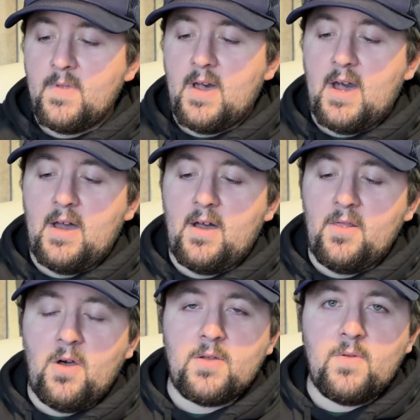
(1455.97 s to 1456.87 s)

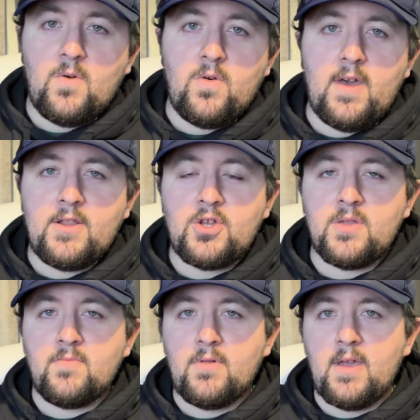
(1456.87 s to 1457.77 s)
along the whole edge of
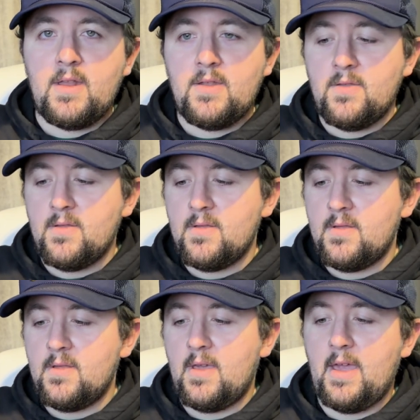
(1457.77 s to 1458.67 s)
the blade
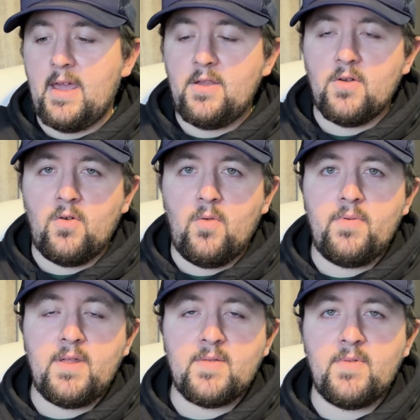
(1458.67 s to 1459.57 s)
and your whole
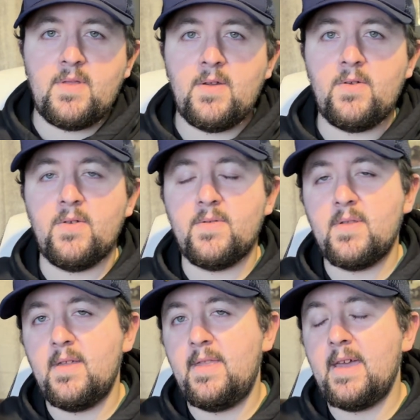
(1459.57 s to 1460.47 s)
piece of material,
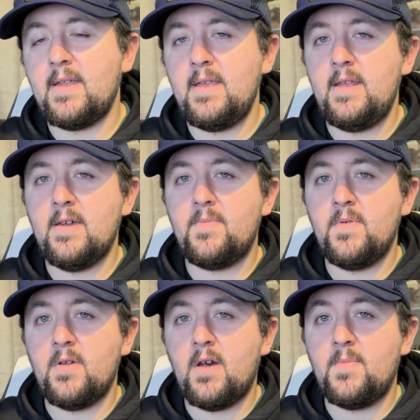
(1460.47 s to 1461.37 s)
and that can heat up
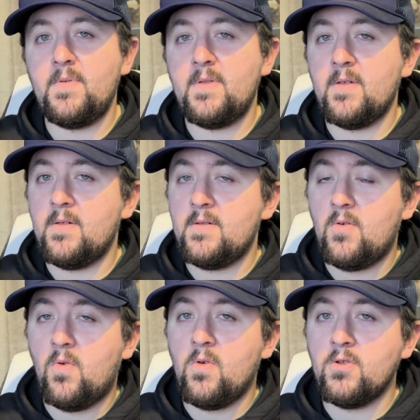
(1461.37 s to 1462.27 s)
until
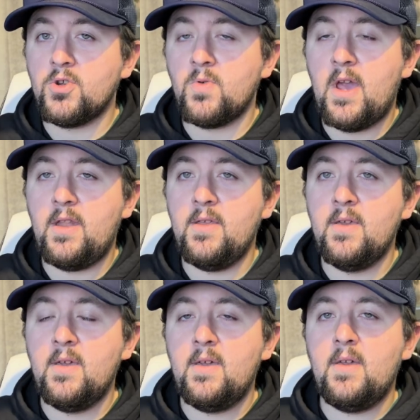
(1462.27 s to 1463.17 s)
orange, red,
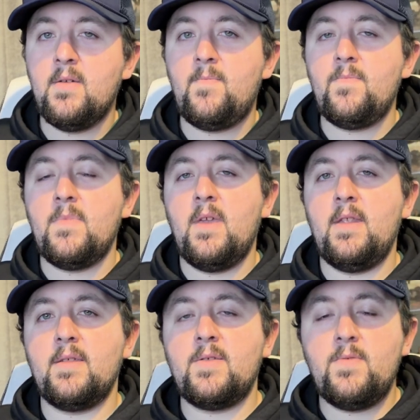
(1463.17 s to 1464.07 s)
and
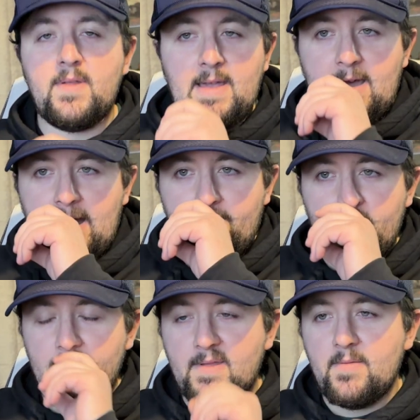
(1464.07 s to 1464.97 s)
as soon as that
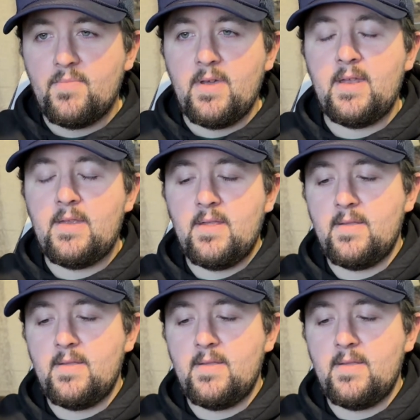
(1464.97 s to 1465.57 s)
happens, the blade